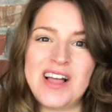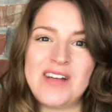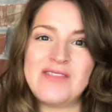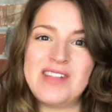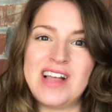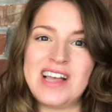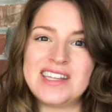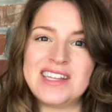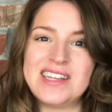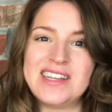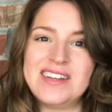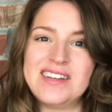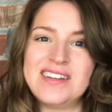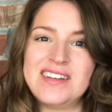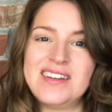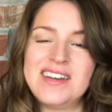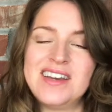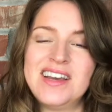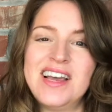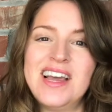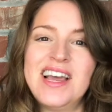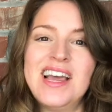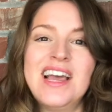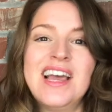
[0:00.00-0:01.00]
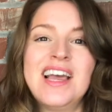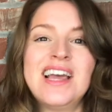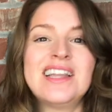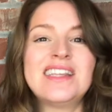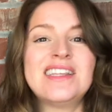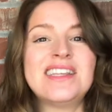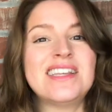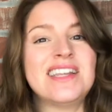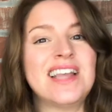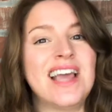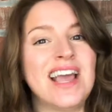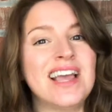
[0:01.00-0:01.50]
love lesson.
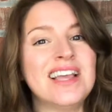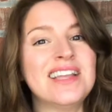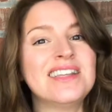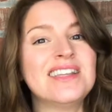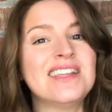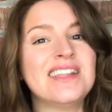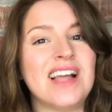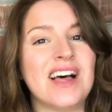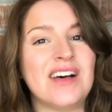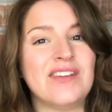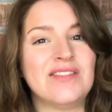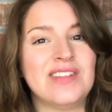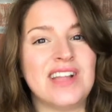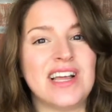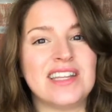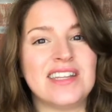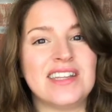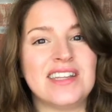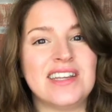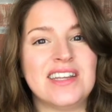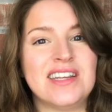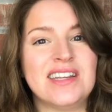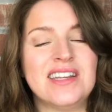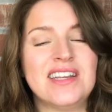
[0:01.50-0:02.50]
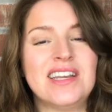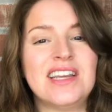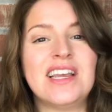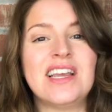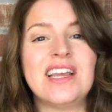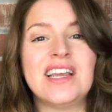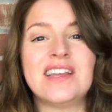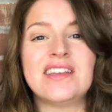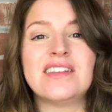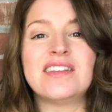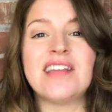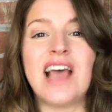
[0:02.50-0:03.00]
Today's love lesson
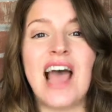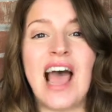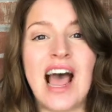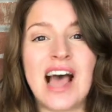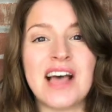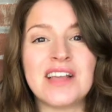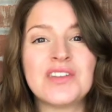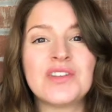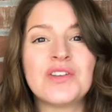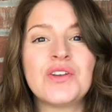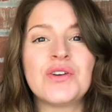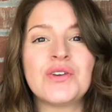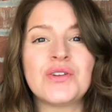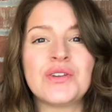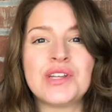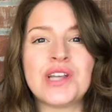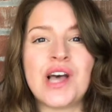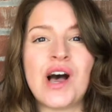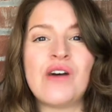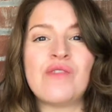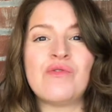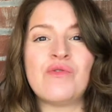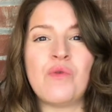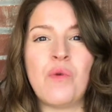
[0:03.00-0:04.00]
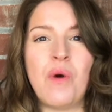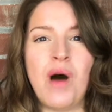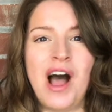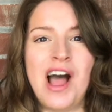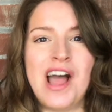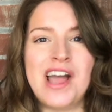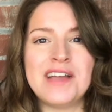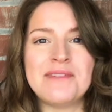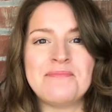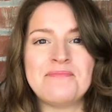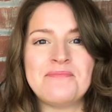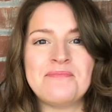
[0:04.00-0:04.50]
is ask yourself
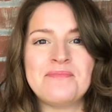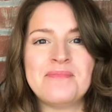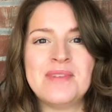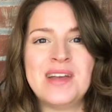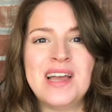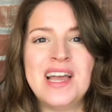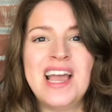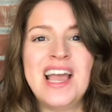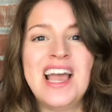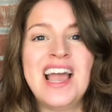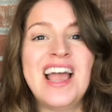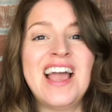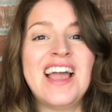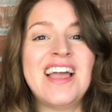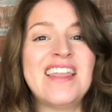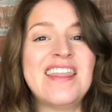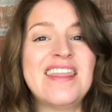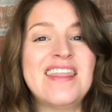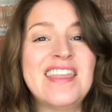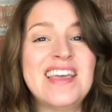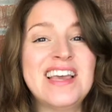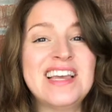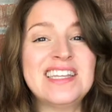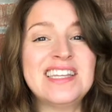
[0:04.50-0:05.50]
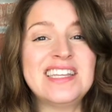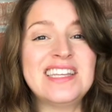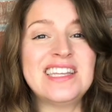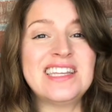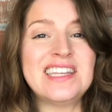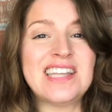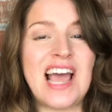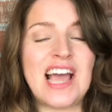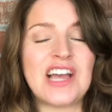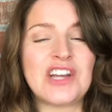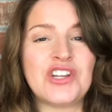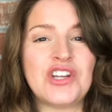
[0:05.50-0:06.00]
why. This
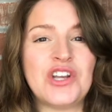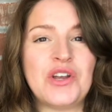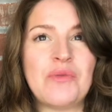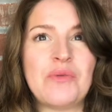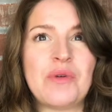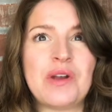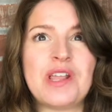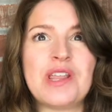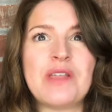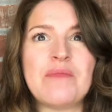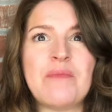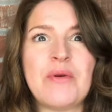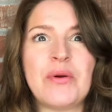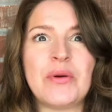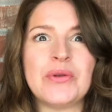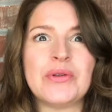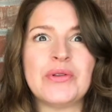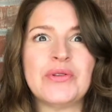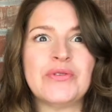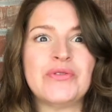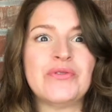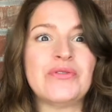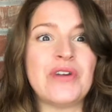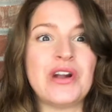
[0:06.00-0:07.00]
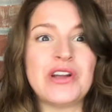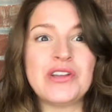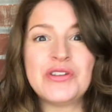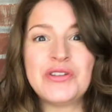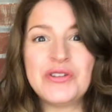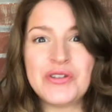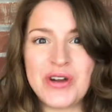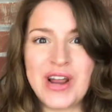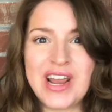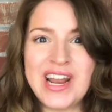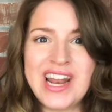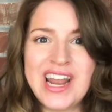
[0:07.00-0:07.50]
is actually one of the most
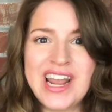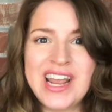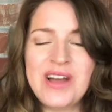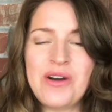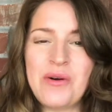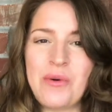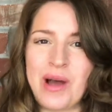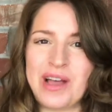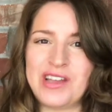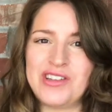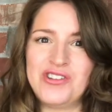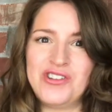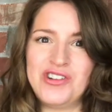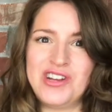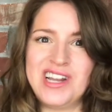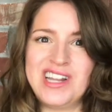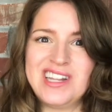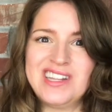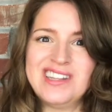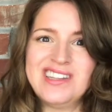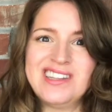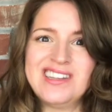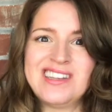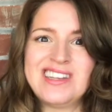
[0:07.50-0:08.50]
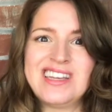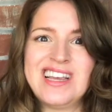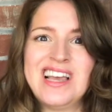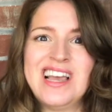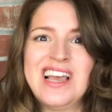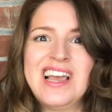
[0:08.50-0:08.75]
frustrating questions.